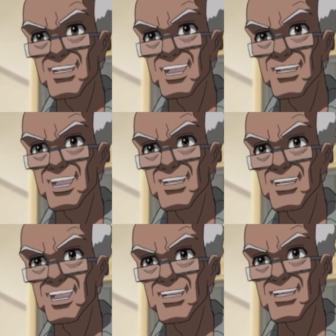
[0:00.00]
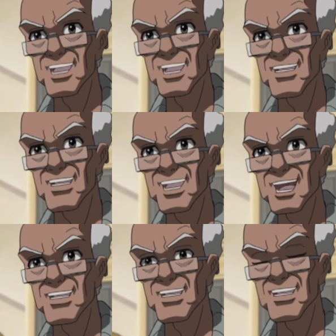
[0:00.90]
You boys don't know
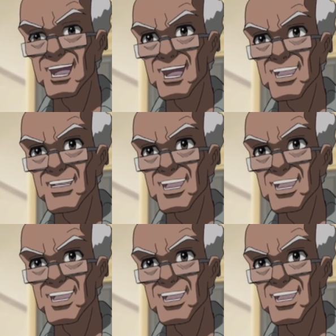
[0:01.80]
Crystal like I